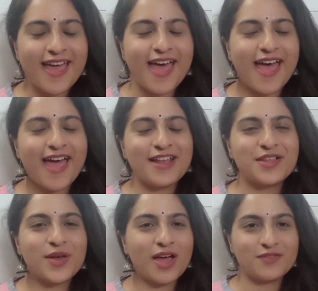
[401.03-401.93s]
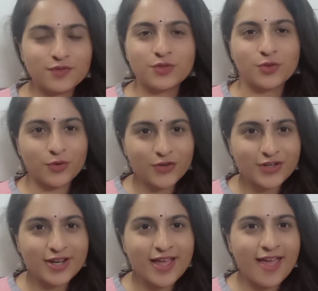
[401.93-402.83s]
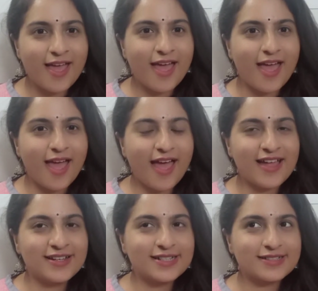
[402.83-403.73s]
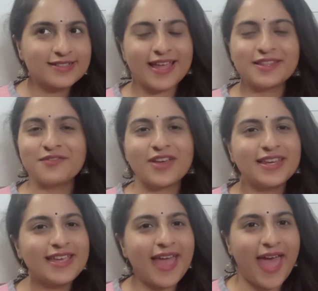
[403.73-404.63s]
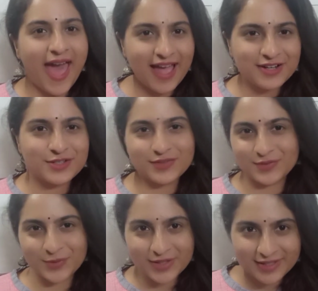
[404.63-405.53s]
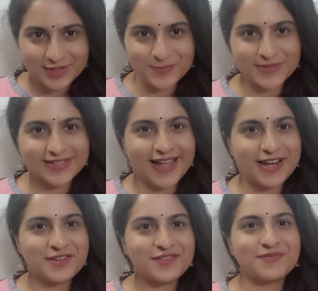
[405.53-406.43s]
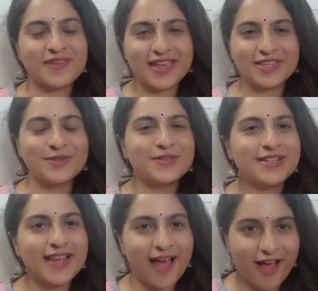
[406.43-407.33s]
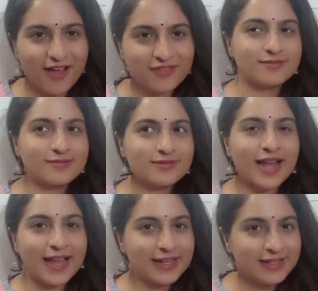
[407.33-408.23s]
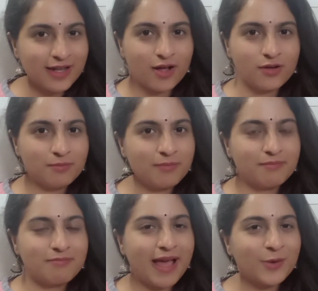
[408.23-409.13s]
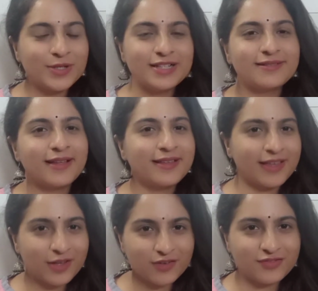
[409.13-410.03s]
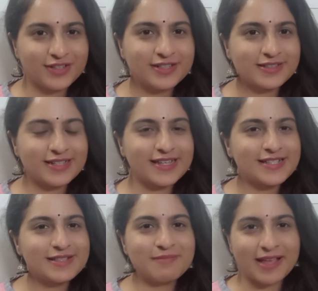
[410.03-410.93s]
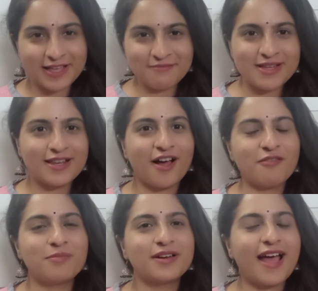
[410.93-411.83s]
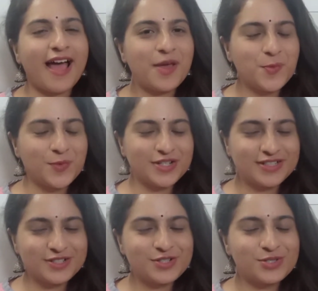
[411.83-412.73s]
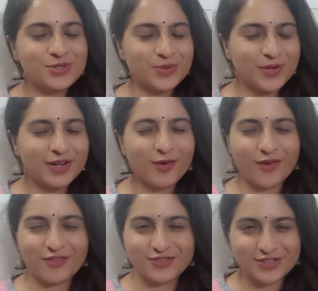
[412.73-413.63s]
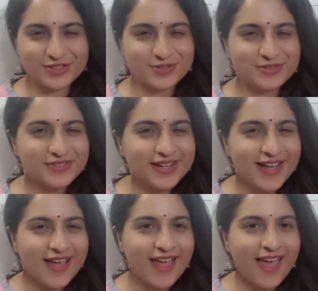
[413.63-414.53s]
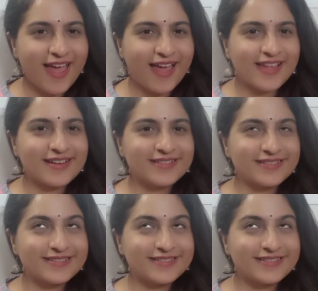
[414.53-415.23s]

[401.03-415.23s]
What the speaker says: and you have to roar, and the very act of doing it will kind of make you laugh. Right now, by only thinking of it is making me laugh, but I will show it off to you. And